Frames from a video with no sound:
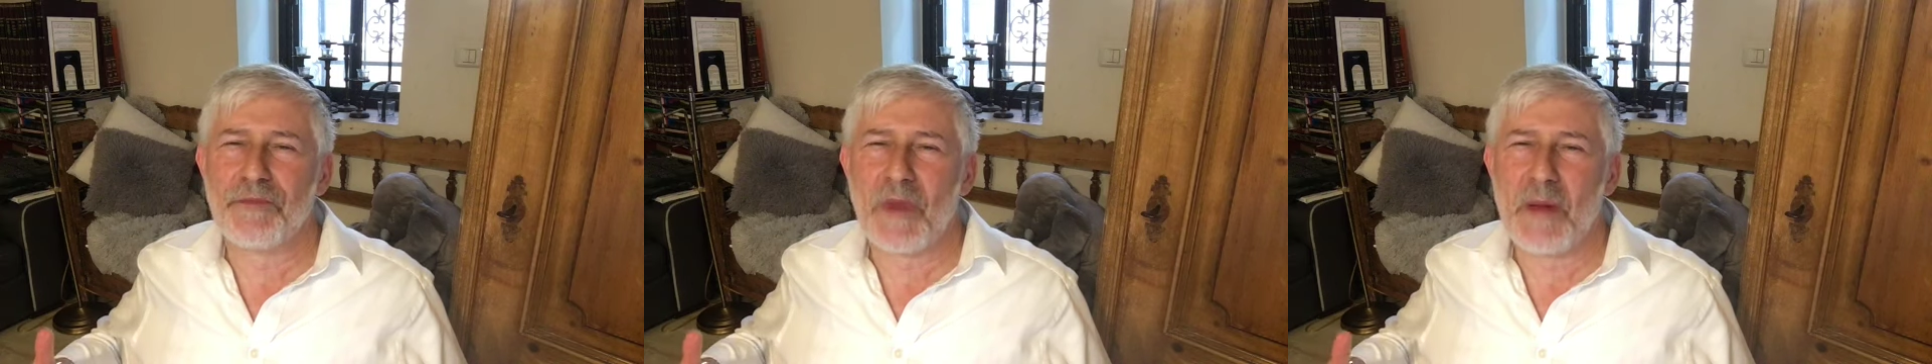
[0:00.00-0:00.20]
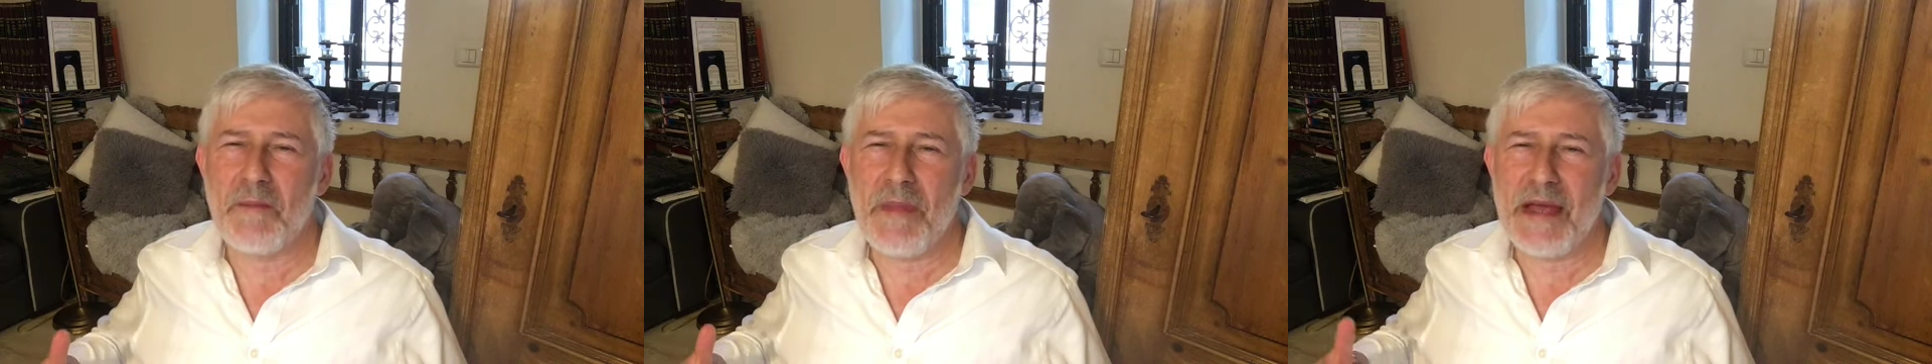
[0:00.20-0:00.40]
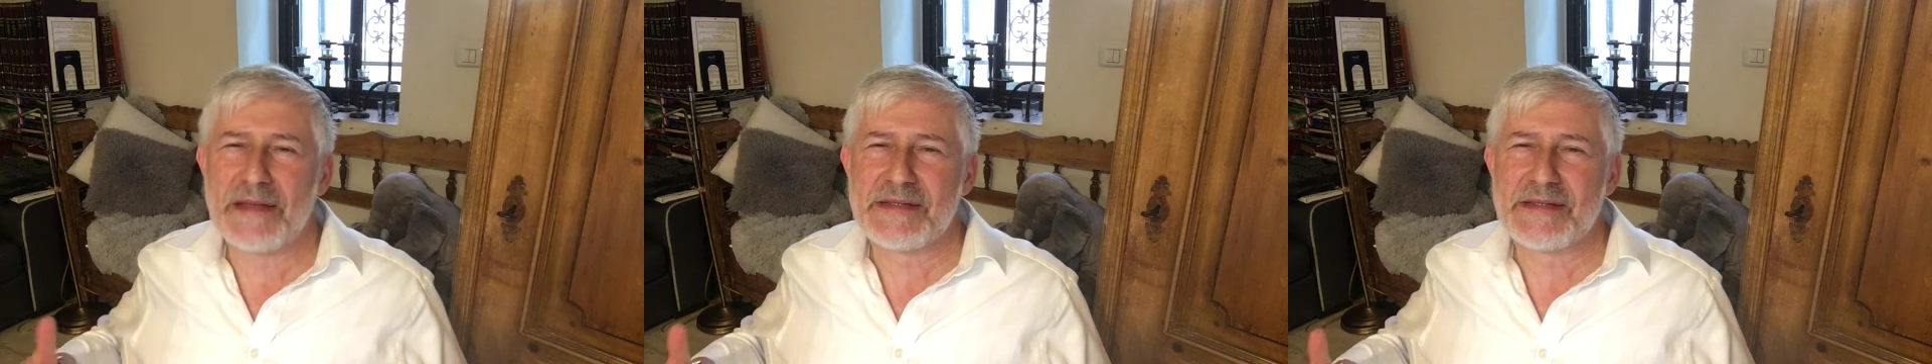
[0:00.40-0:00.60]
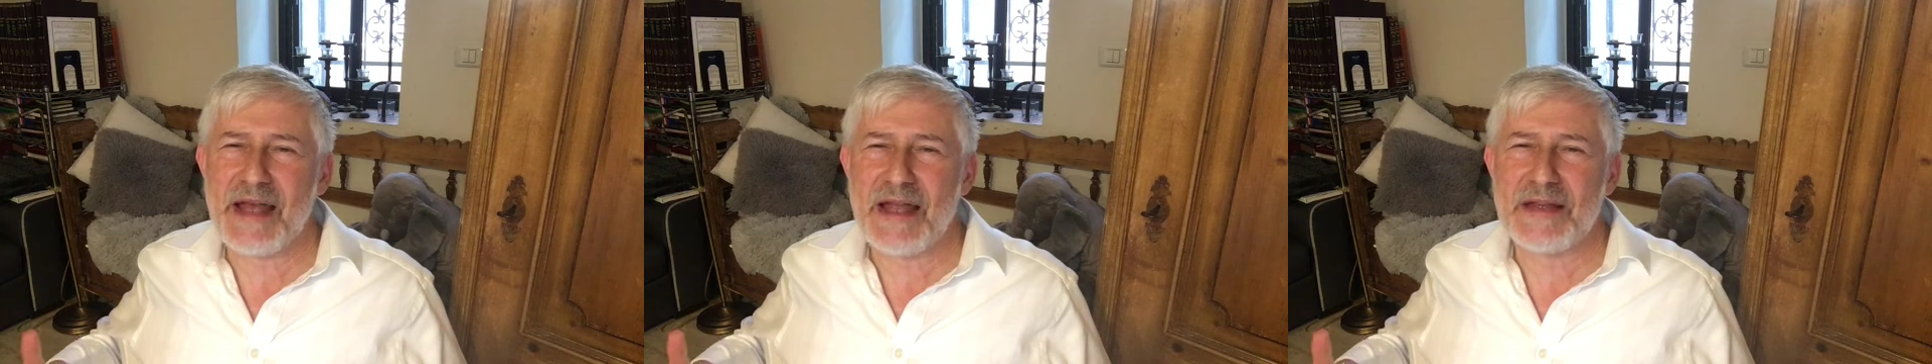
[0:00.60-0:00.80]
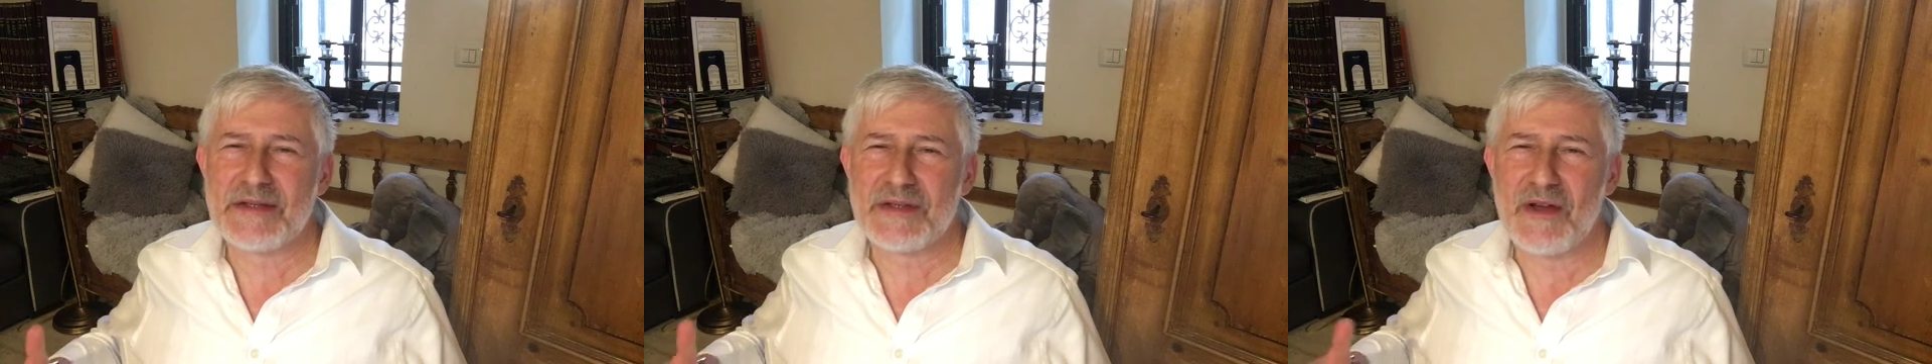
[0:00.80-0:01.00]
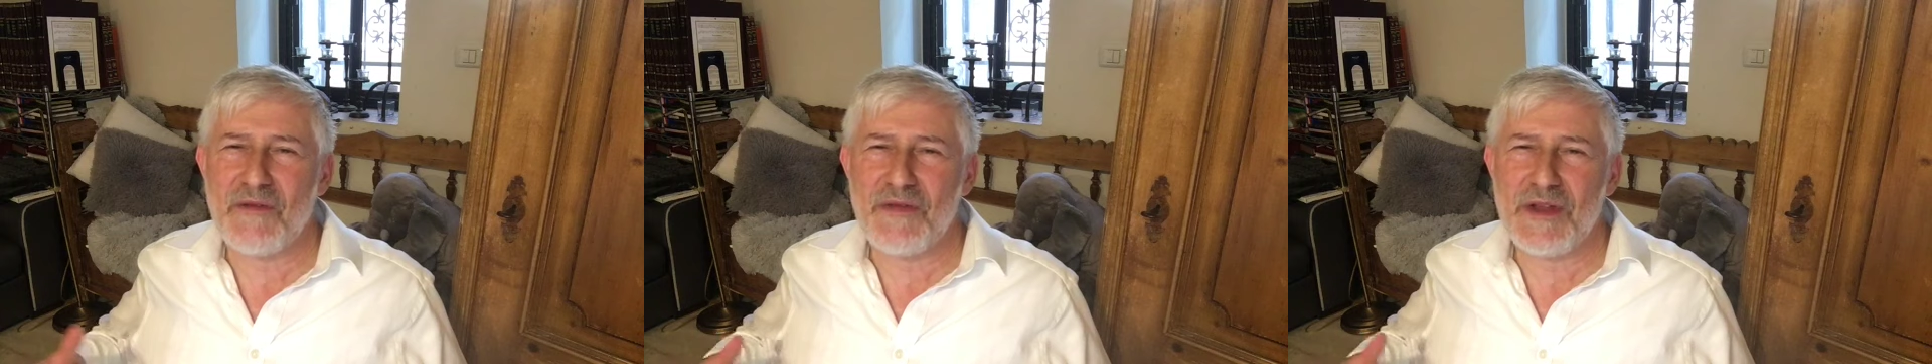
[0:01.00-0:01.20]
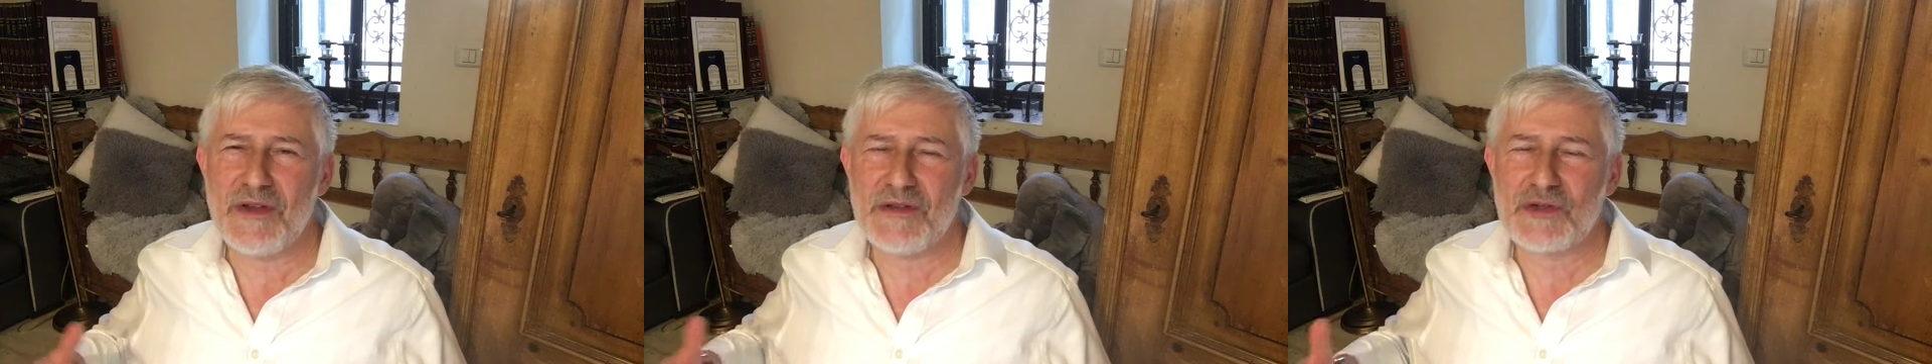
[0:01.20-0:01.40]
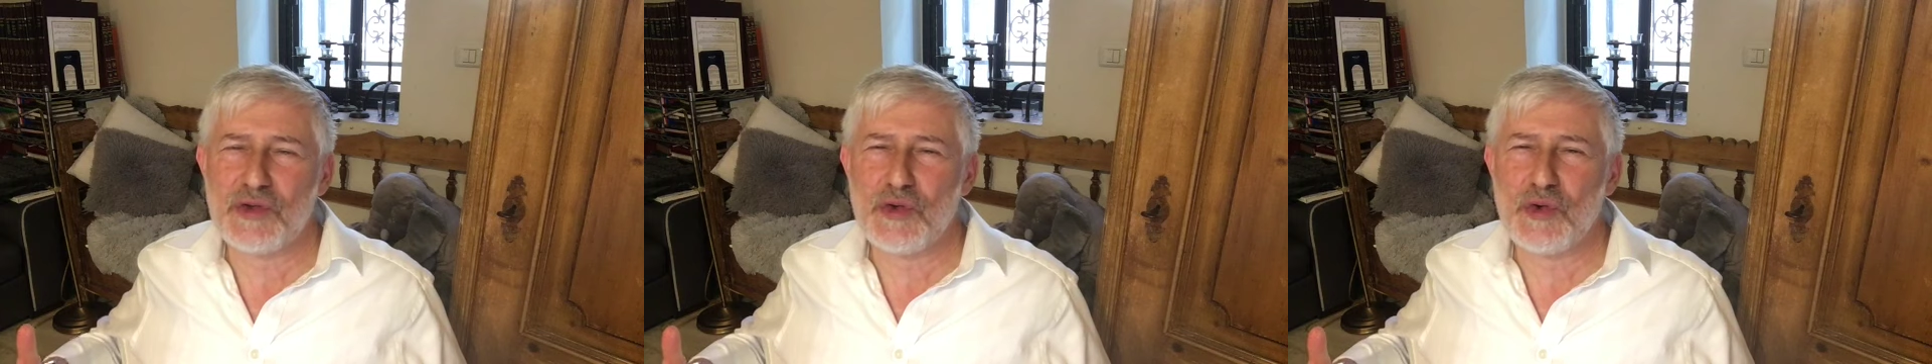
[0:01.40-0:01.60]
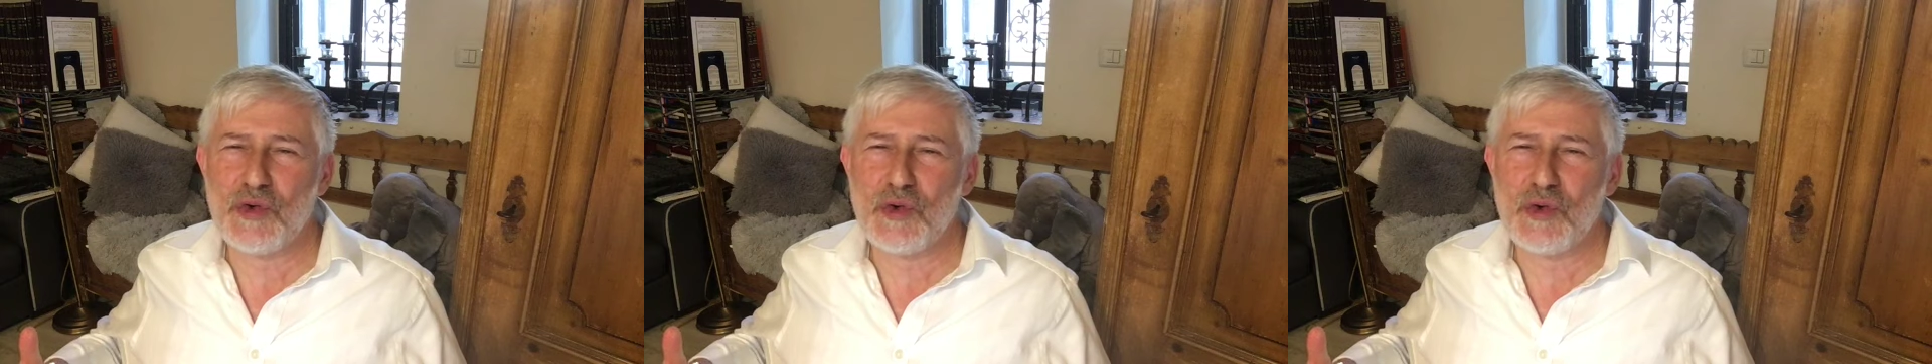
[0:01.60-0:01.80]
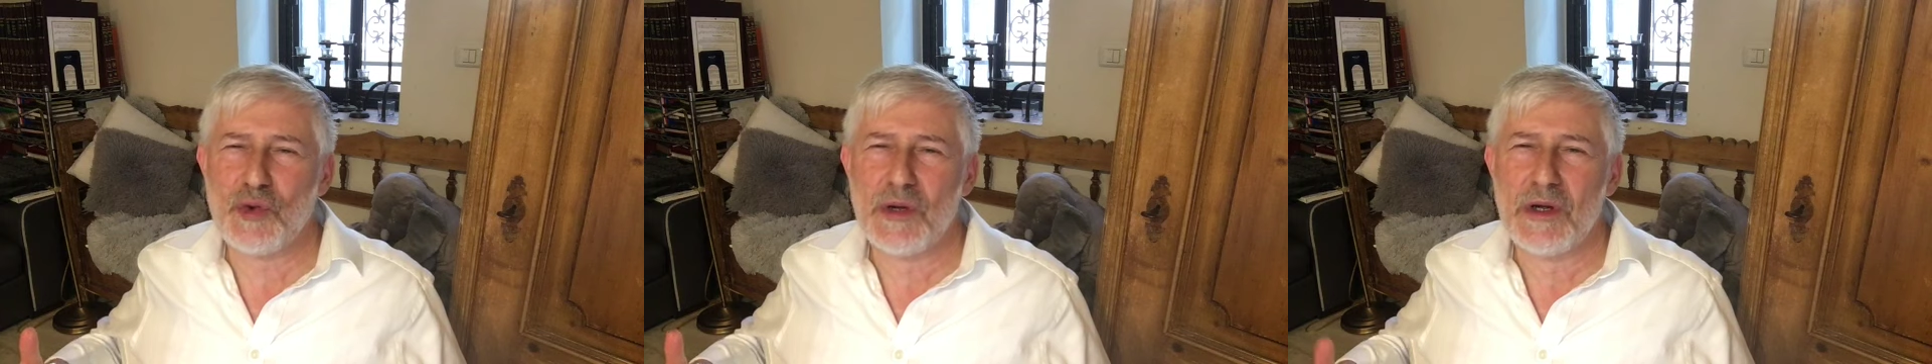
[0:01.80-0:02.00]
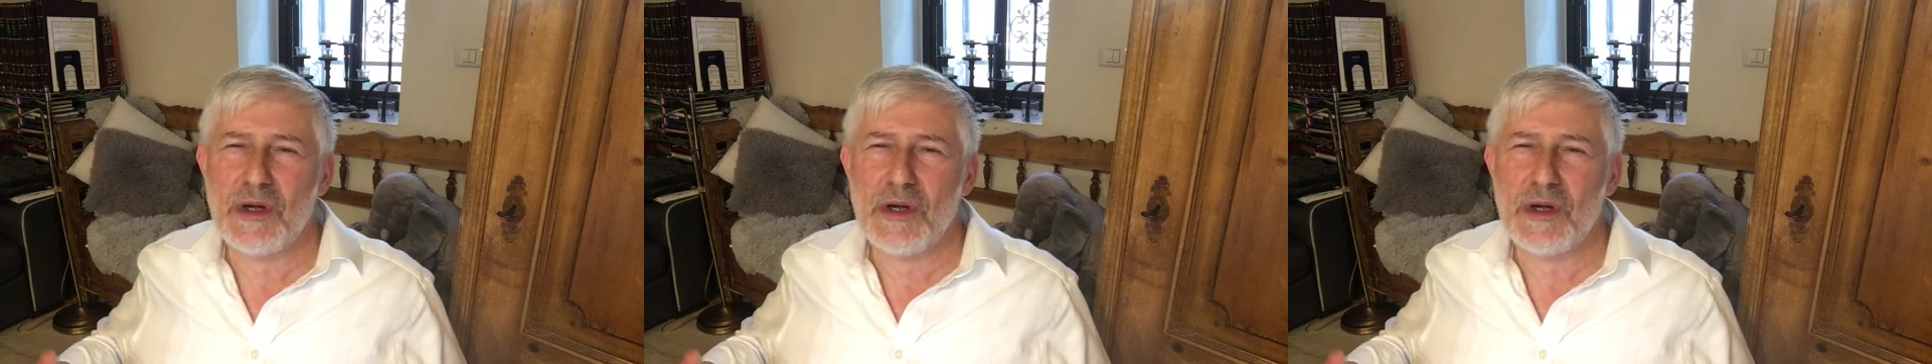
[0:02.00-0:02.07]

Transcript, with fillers: make sense of these two